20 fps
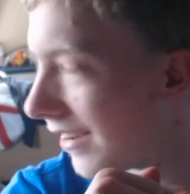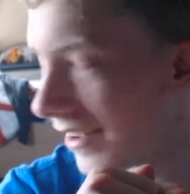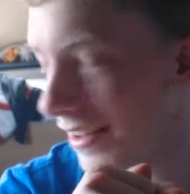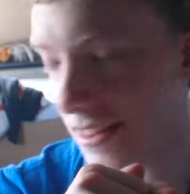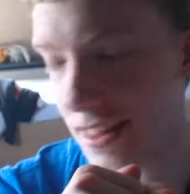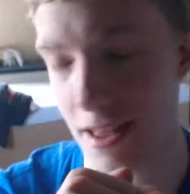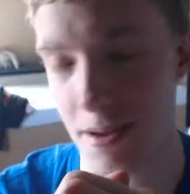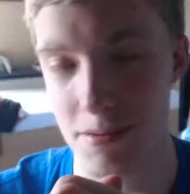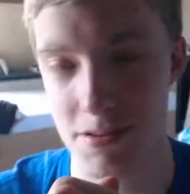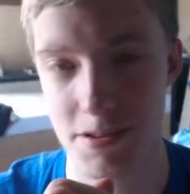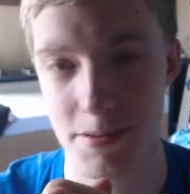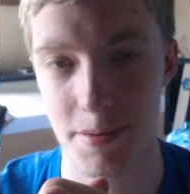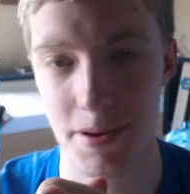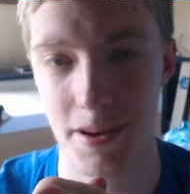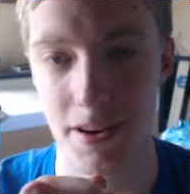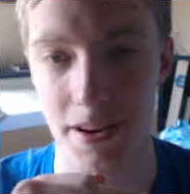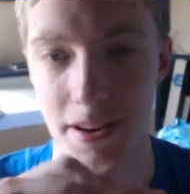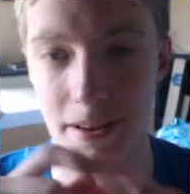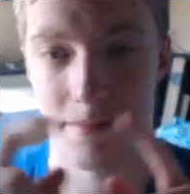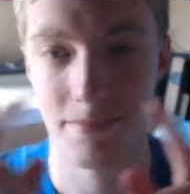And that was
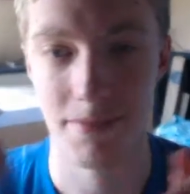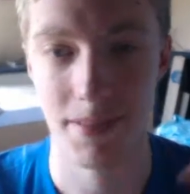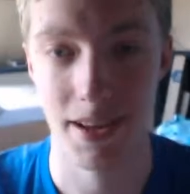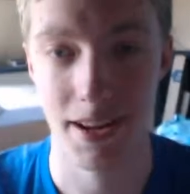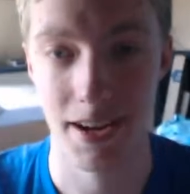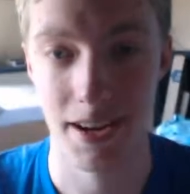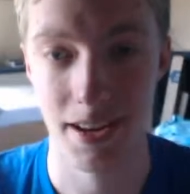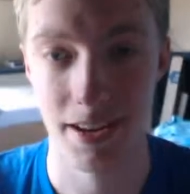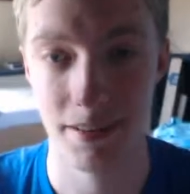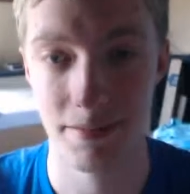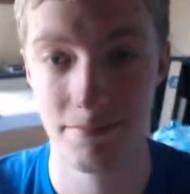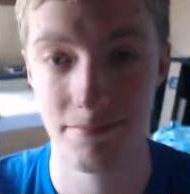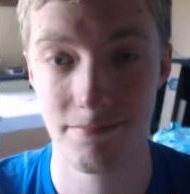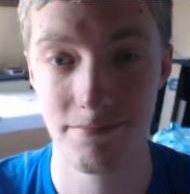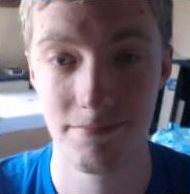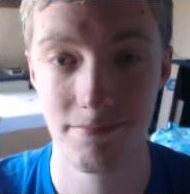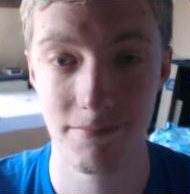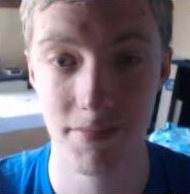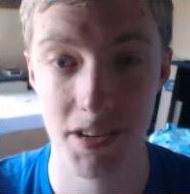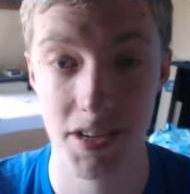about it. And
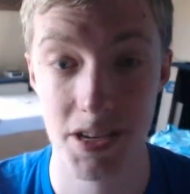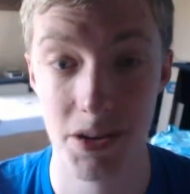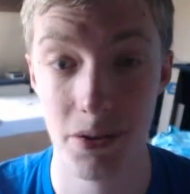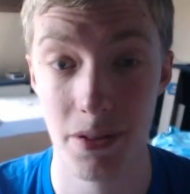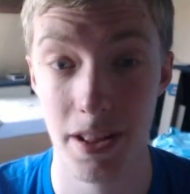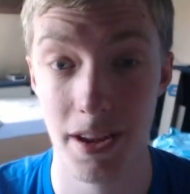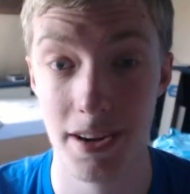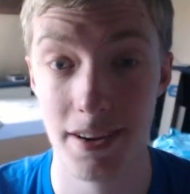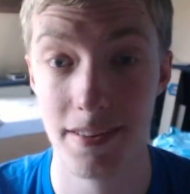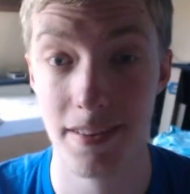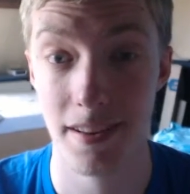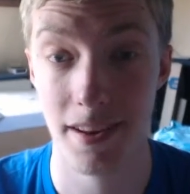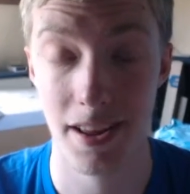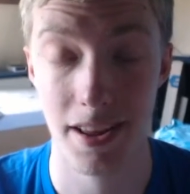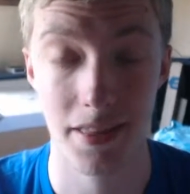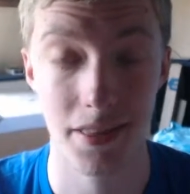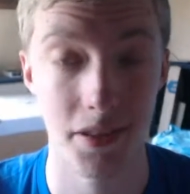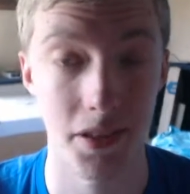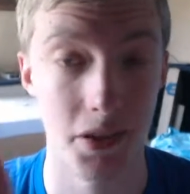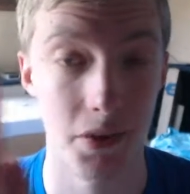I'll see you later
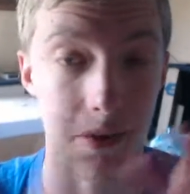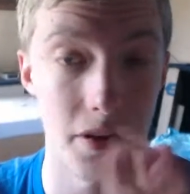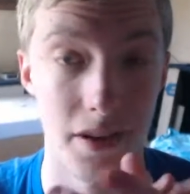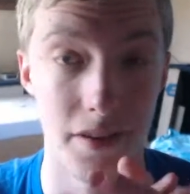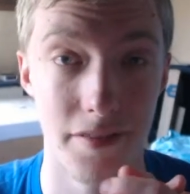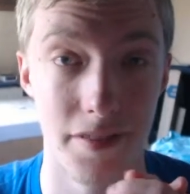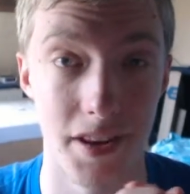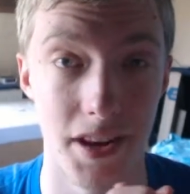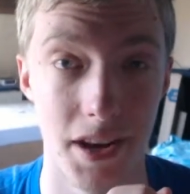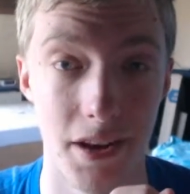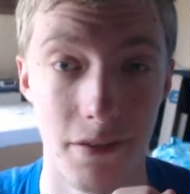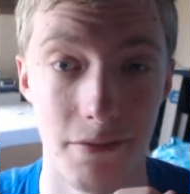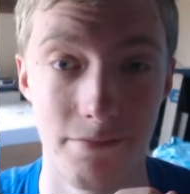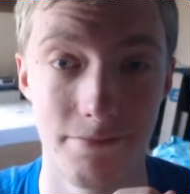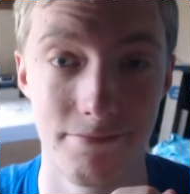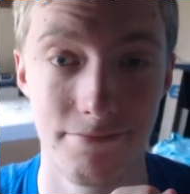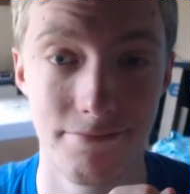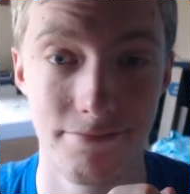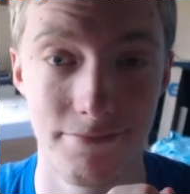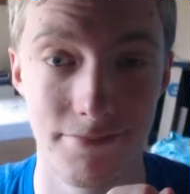today in the Yu-Gi-Oh video,
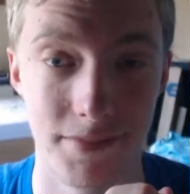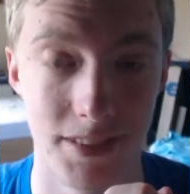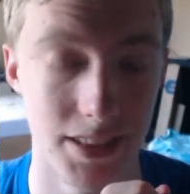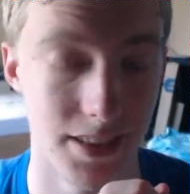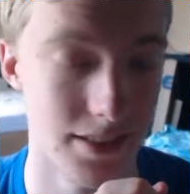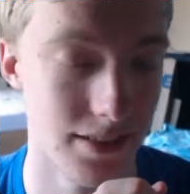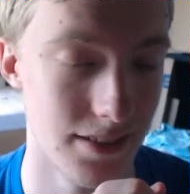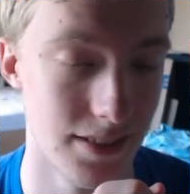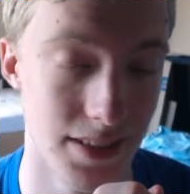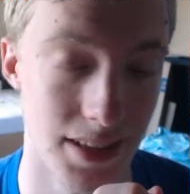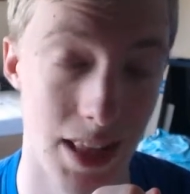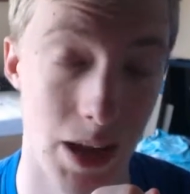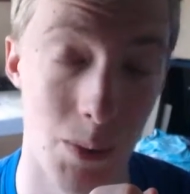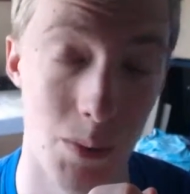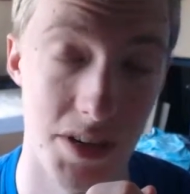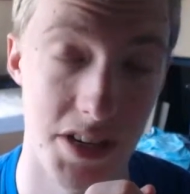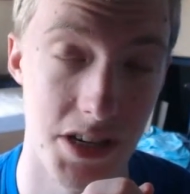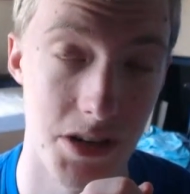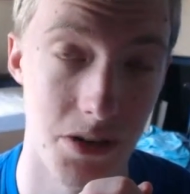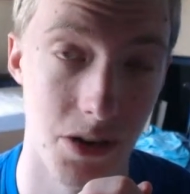because that
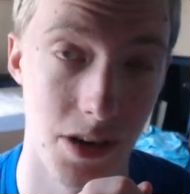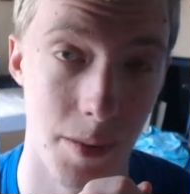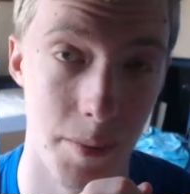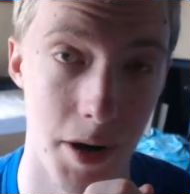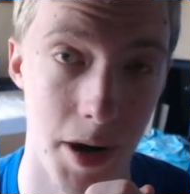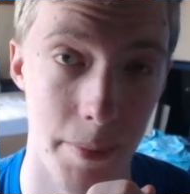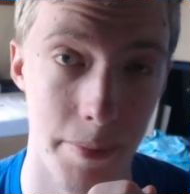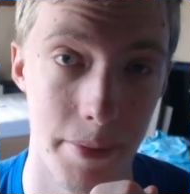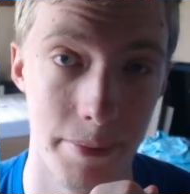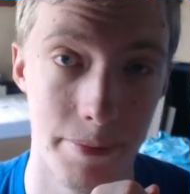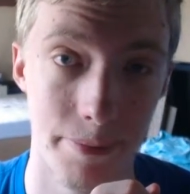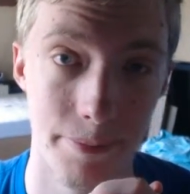one's still coming up.